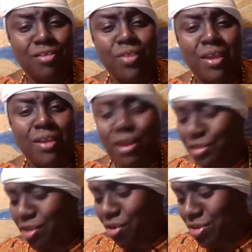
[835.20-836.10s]
you need to
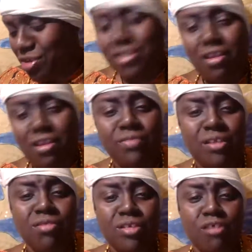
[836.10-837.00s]
study yourself to
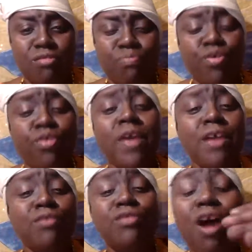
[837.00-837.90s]
study yourself to prove.
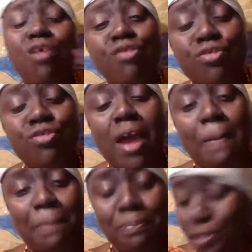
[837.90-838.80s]
You know who you're
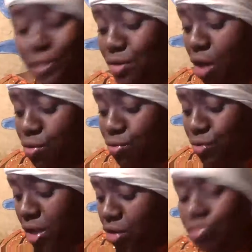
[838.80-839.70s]
trying to, you
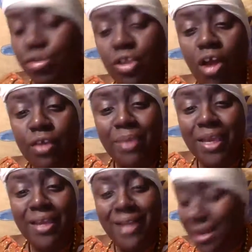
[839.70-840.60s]
know who's the only
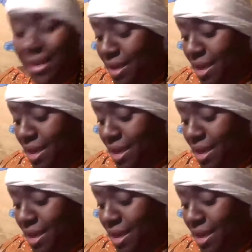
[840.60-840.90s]
being that